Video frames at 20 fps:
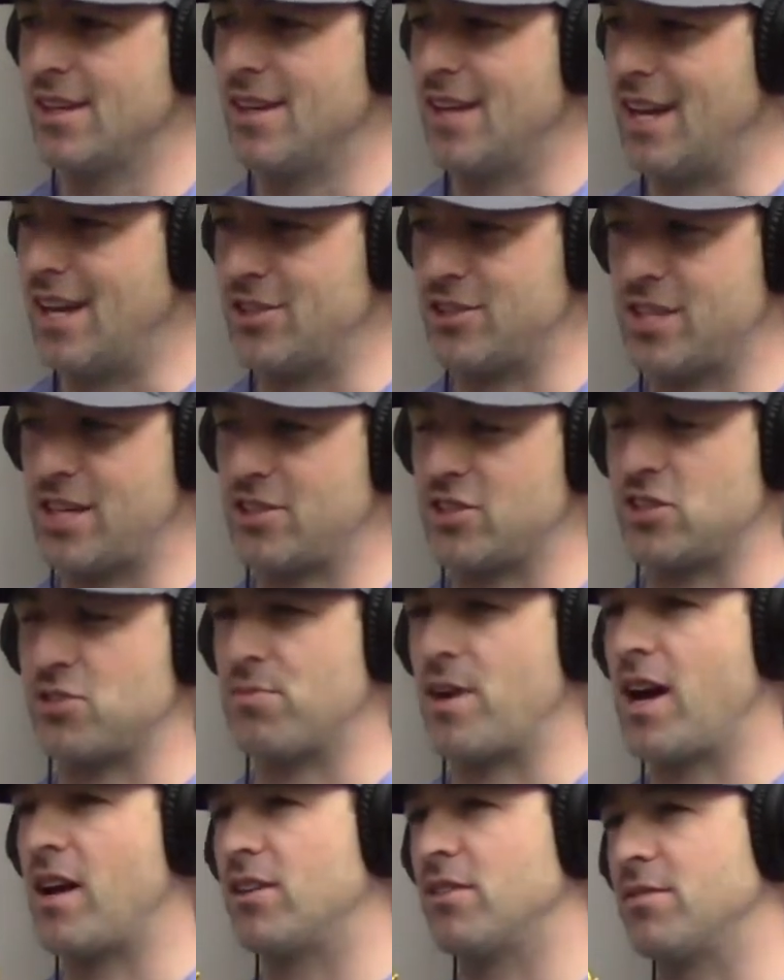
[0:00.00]
And I just had a
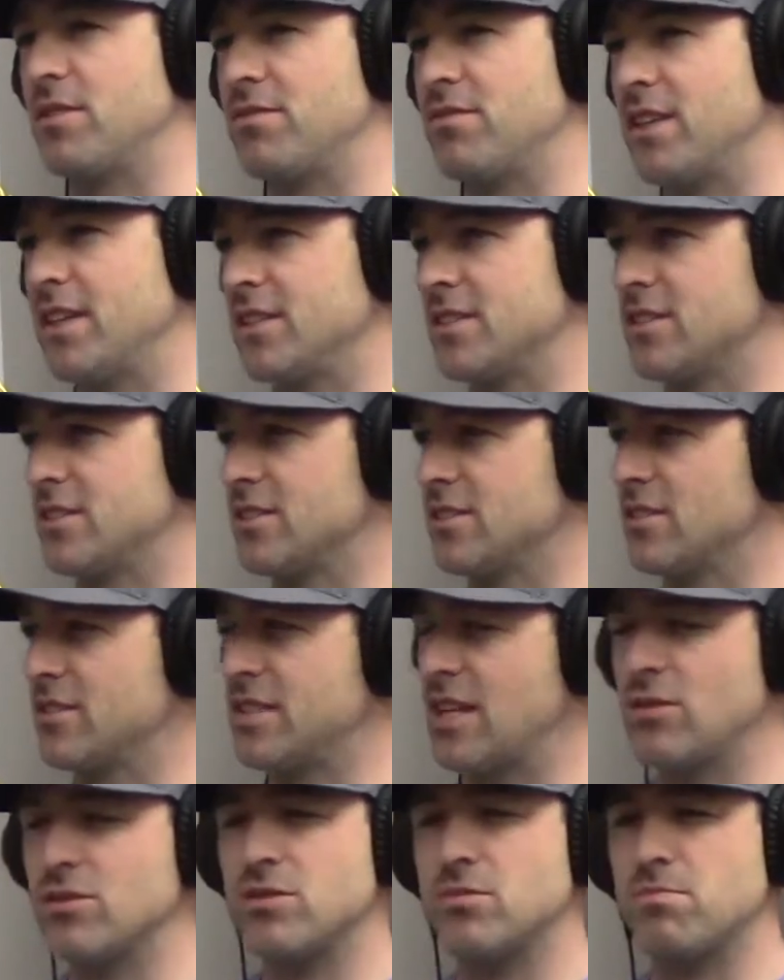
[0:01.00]
smile on my face. He goes,
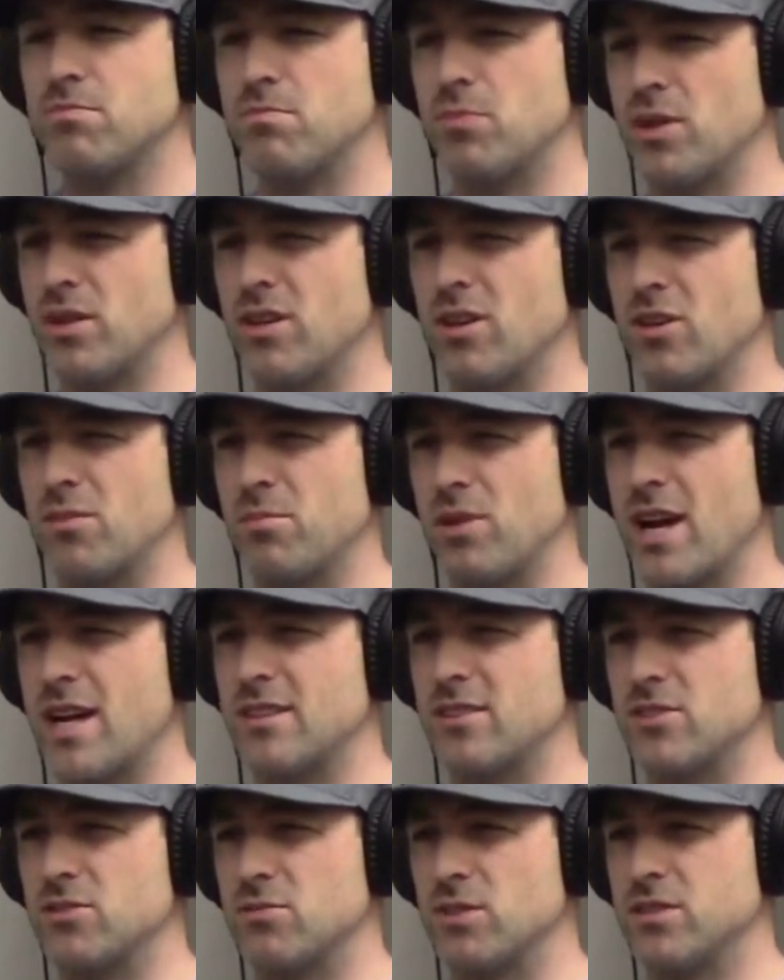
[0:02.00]
"That was a pretty hard
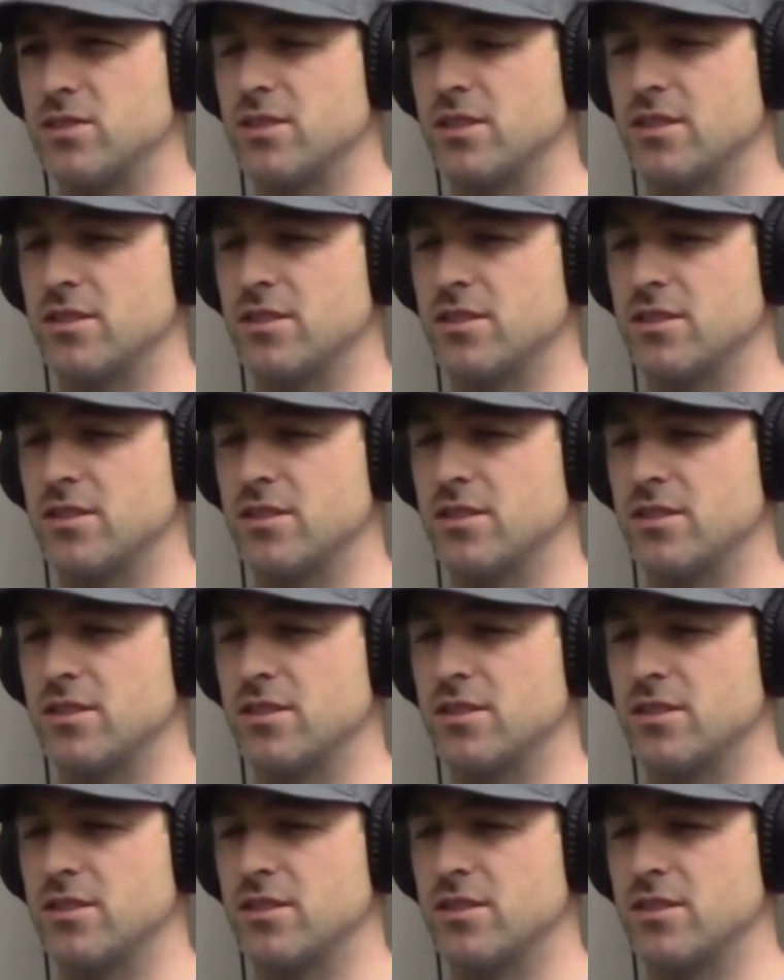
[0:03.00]
practice, wasn't it?"